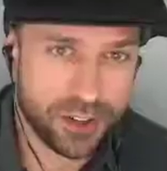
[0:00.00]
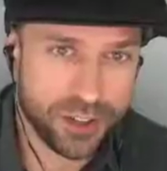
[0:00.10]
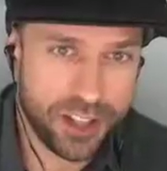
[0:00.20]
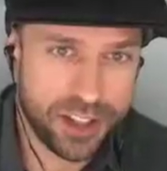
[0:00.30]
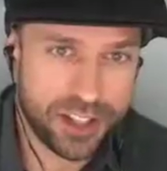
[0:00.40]

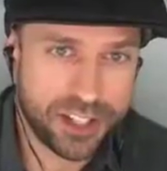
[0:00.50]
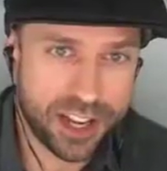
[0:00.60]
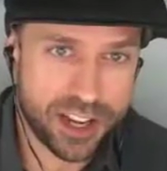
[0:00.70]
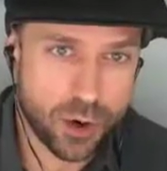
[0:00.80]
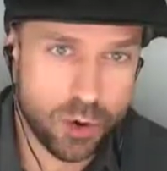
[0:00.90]
the
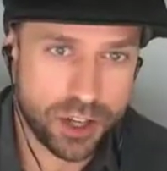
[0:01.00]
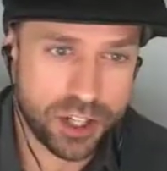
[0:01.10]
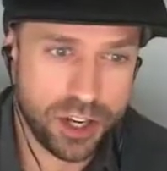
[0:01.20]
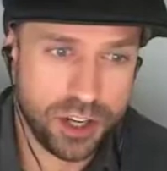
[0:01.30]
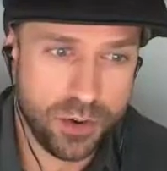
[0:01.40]
second
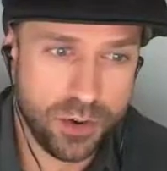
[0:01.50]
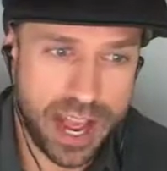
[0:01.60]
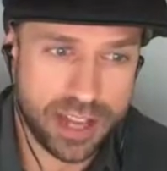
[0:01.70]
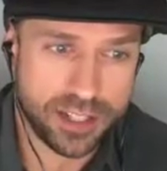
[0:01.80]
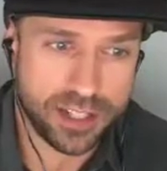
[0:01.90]
question you
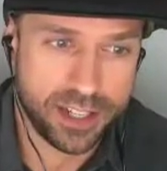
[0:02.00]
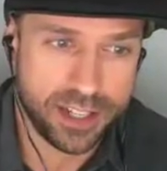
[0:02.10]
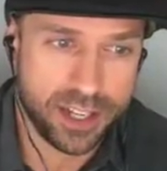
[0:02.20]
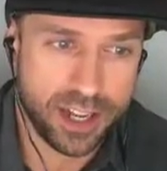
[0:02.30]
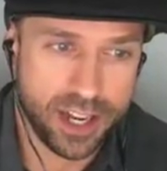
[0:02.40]
asked,
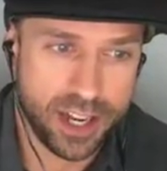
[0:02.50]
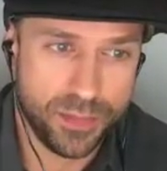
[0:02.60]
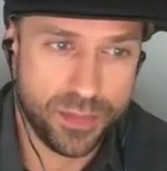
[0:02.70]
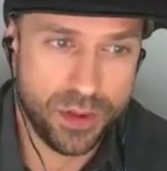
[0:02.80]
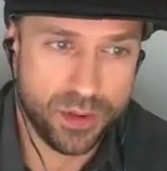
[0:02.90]

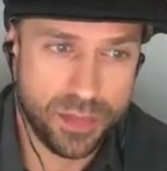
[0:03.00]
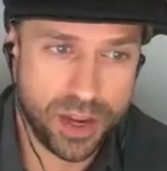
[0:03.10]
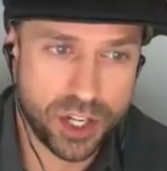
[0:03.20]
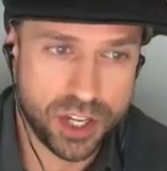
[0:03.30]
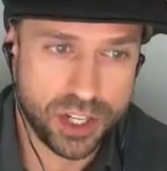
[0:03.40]
you had
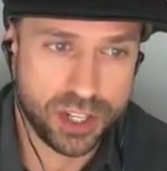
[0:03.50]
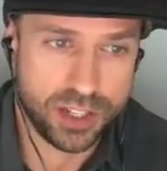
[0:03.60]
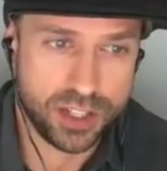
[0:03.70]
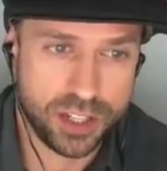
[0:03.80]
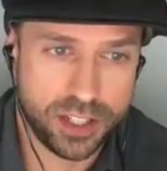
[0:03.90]
mentioned
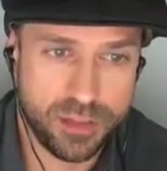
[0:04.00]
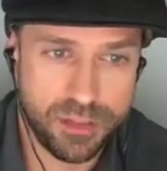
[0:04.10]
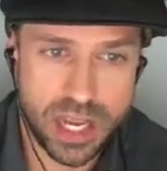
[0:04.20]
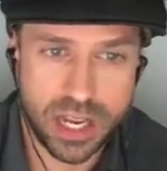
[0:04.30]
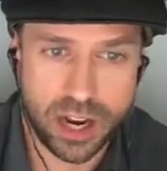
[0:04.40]
to
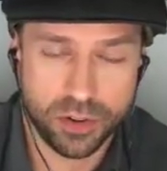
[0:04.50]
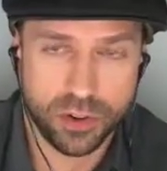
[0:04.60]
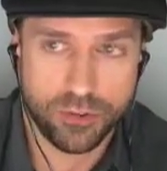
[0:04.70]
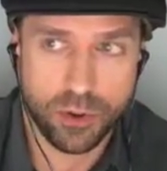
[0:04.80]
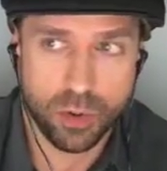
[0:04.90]
me, and I don't
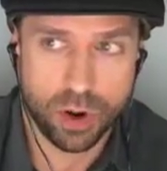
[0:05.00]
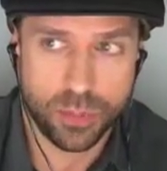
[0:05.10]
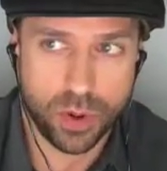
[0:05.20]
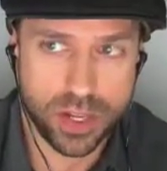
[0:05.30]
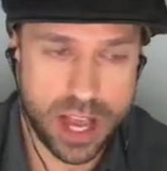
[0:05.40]
know if you want to
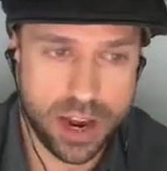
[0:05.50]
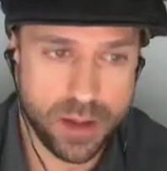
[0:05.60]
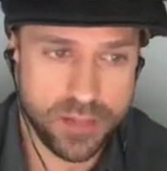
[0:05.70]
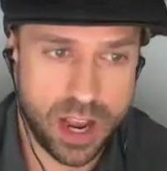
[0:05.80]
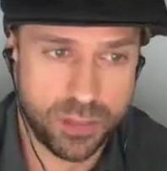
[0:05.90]
bring that
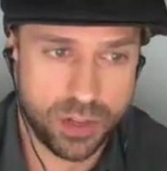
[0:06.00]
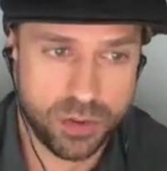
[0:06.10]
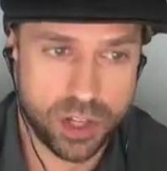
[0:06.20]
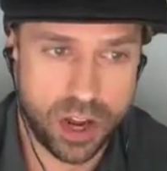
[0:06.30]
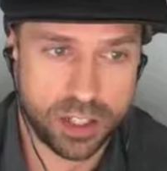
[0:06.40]
up now, but you
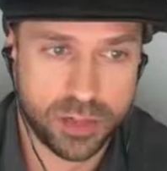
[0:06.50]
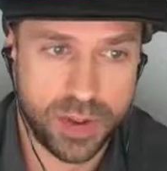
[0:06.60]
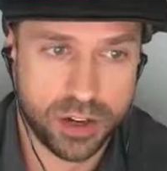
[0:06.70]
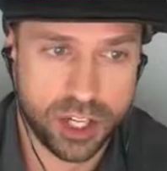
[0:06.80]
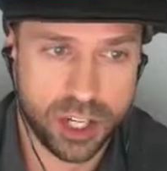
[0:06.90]
had talked
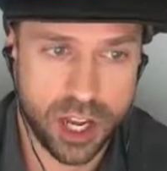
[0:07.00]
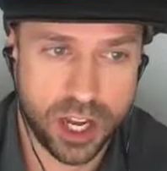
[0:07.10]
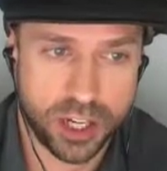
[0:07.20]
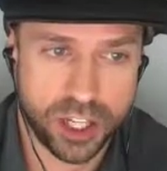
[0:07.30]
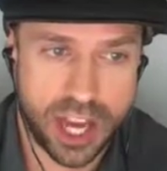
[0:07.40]
about
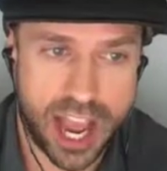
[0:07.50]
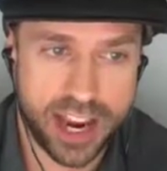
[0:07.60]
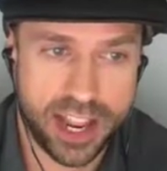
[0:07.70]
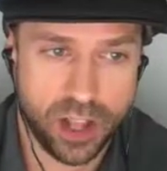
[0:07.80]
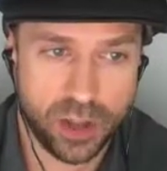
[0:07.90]

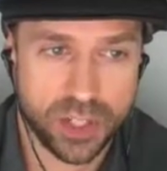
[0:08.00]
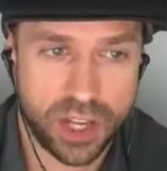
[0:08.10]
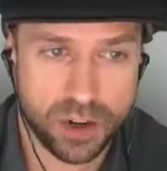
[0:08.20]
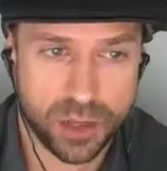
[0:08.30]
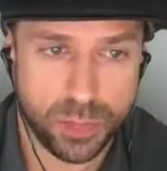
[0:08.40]
Shad
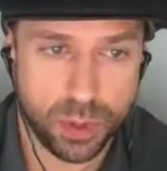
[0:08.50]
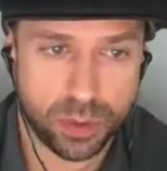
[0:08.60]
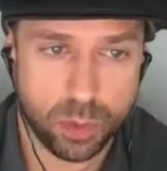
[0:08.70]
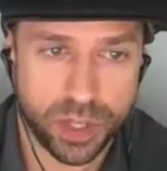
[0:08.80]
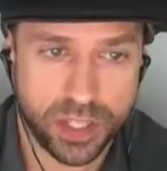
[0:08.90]
Helmstetter's
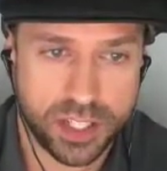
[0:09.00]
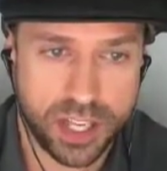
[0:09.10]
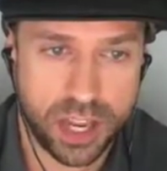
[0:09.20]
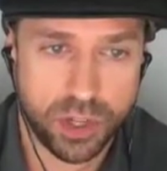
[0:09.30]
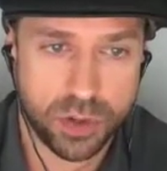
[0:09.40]
book, What to
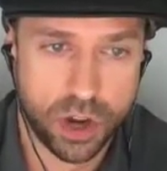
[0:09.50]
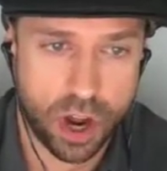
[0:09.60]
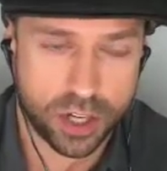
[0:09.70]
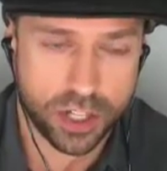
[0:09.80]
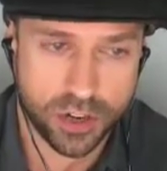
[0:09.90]
Say When You
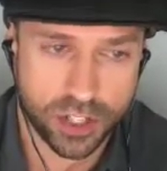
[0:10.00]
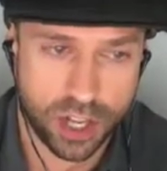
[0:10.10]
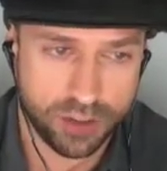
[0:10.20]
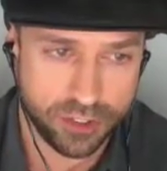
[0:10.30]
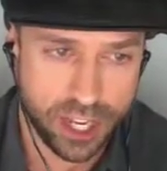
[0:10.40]
Talk to
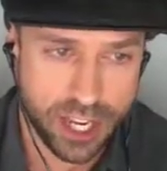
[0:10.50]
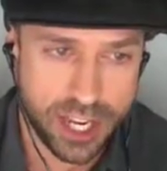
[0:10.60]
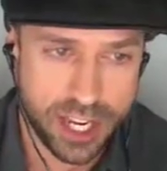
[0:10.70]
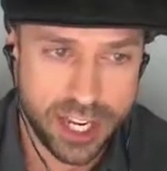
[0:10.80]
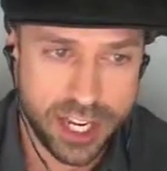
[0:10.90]
Yourself.
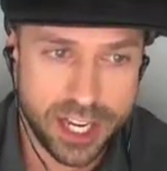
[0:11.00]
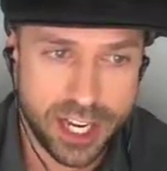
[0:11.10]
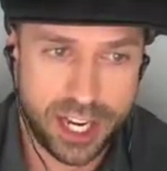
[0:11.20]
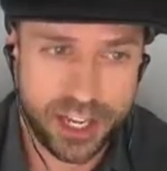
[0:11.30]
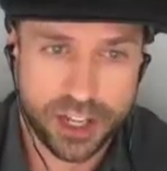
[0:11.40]

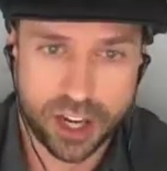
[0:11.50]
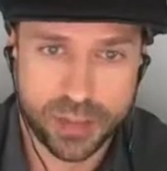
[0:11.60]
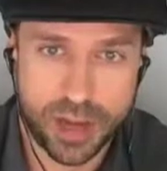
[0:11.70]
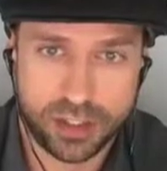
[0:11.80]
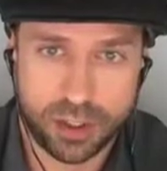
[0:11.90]
And you talked
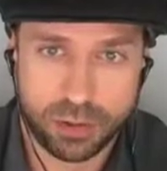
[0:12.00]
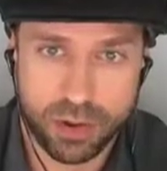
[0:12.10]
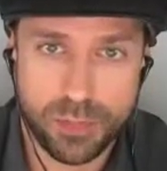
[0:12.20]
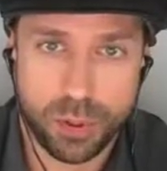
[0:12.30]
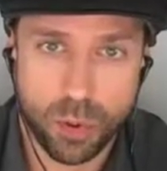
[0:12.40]
about the
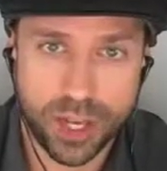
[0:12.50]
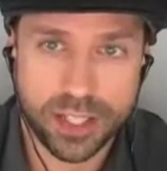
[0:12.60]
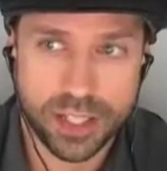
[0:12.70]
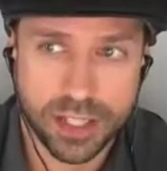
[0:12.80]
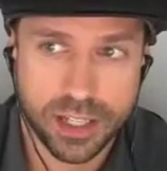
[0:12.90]
3 points.